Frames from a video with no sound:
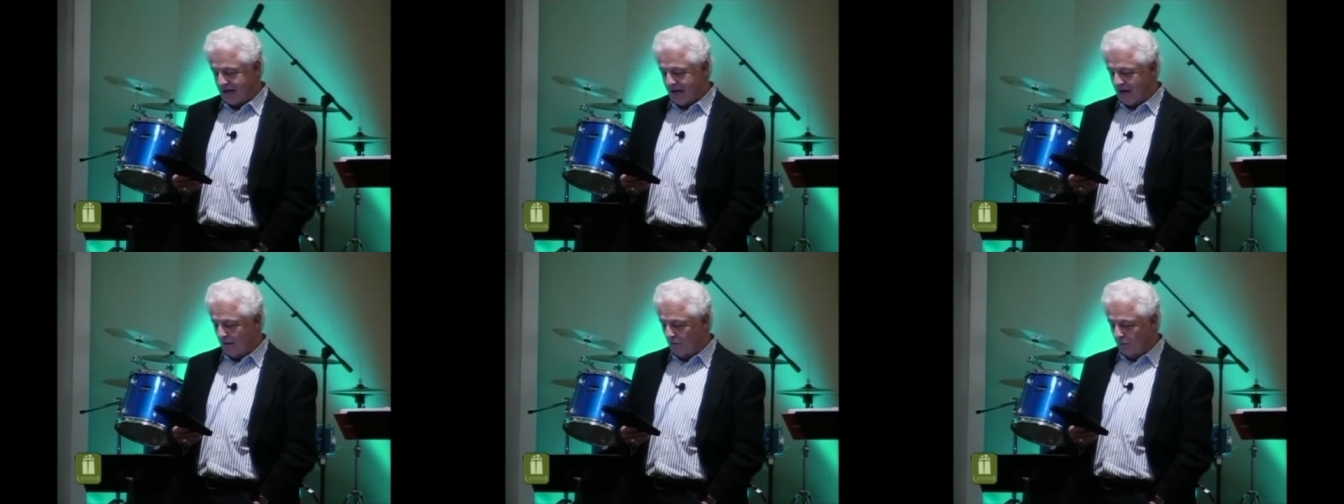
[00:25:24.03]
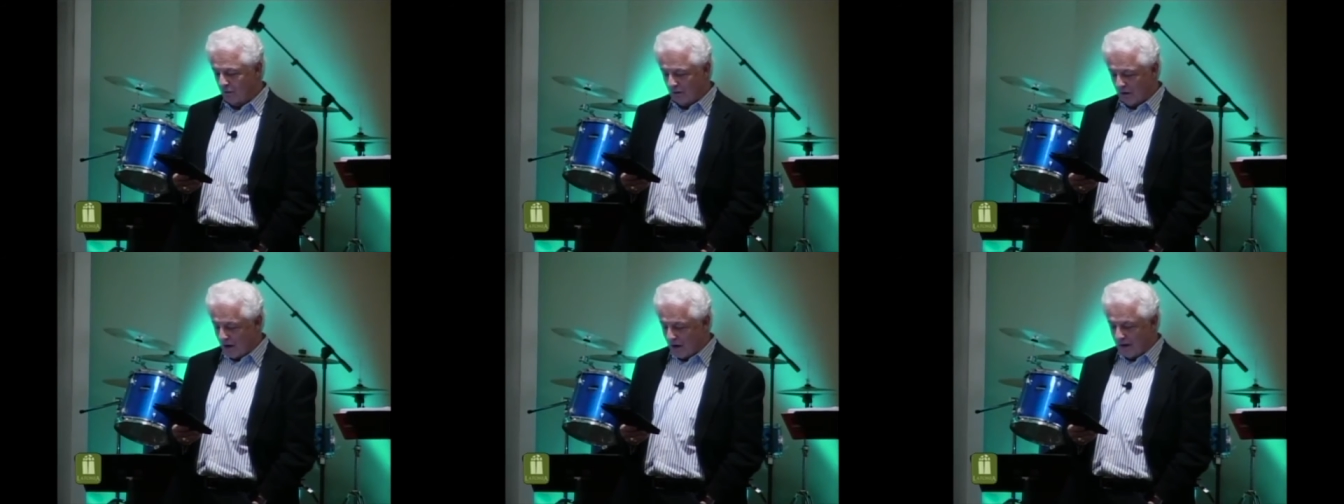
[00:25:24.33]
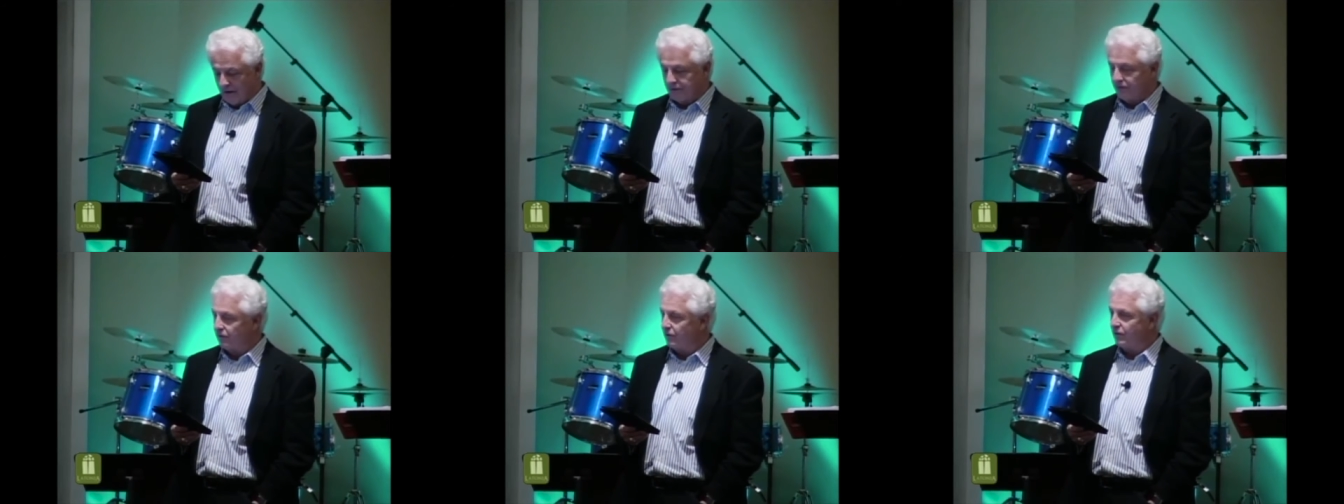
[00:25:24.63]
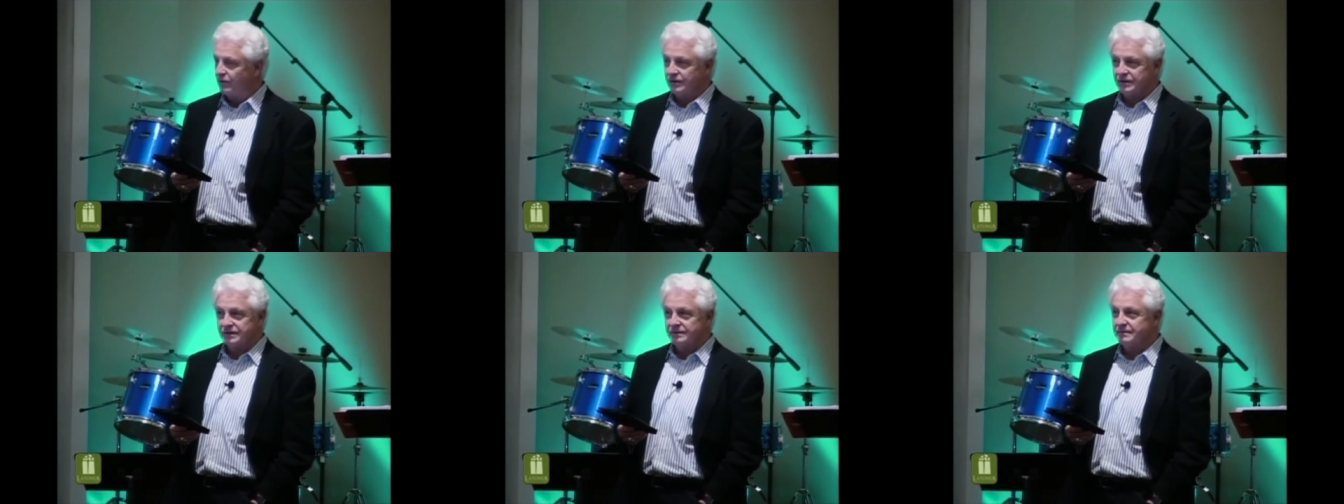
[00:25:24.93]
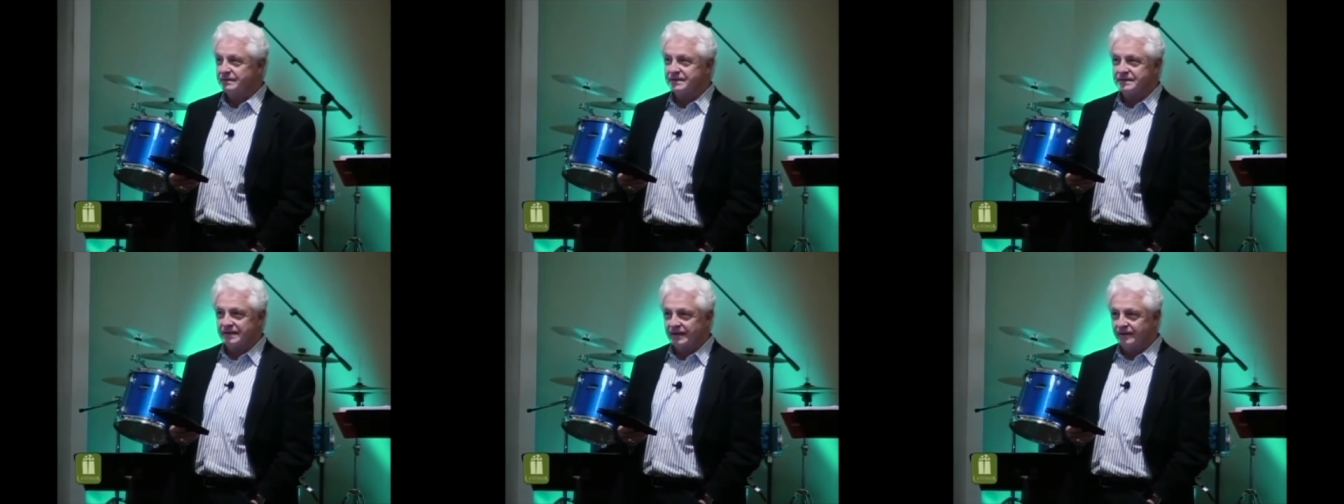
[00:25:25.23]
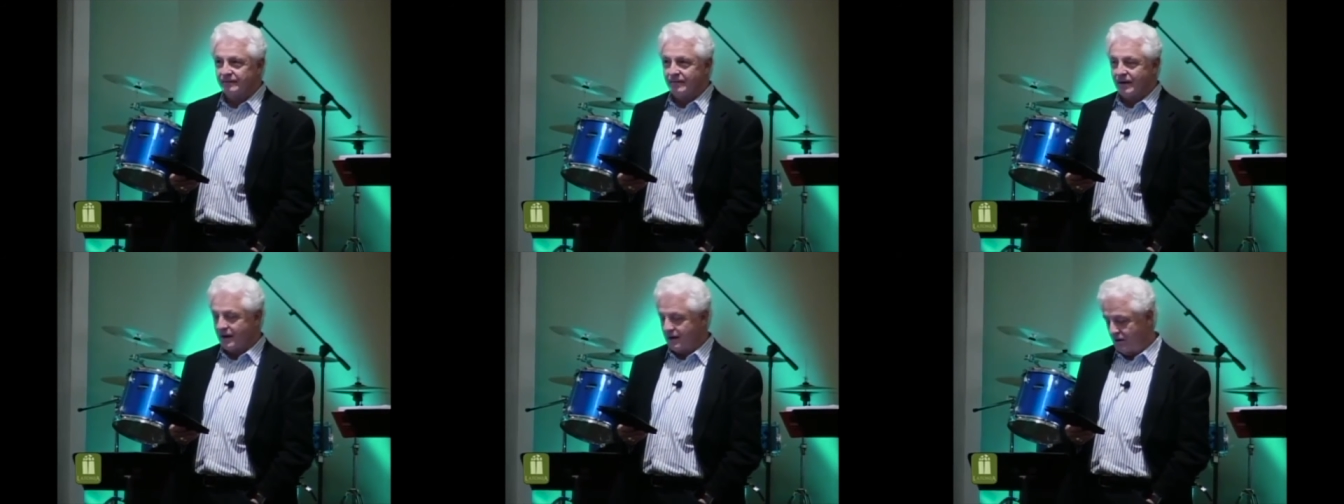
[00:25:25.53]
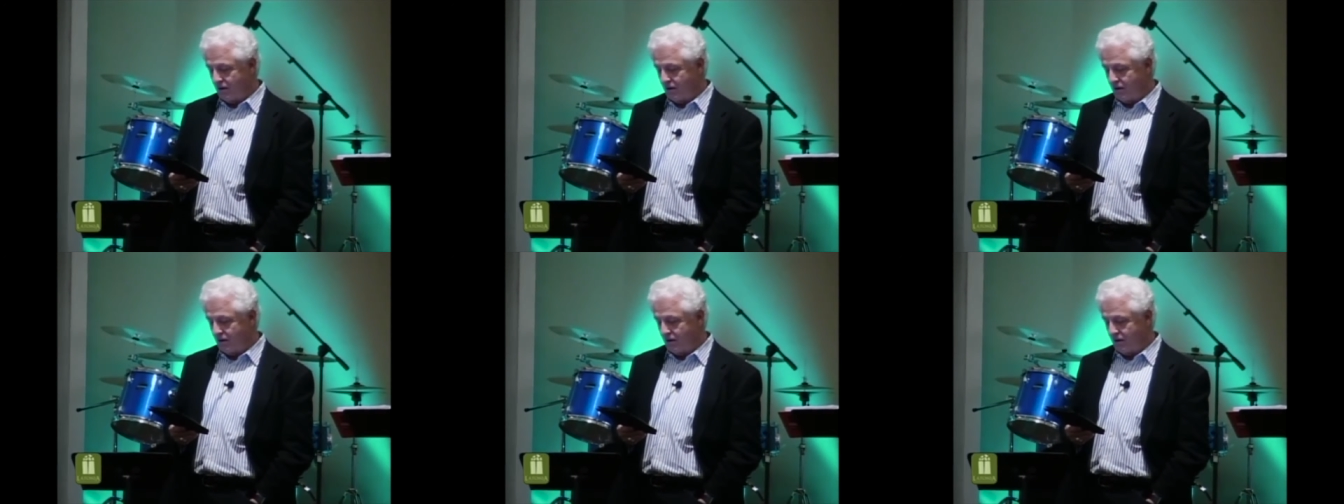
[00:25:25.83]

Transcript: I will honor Christmas in my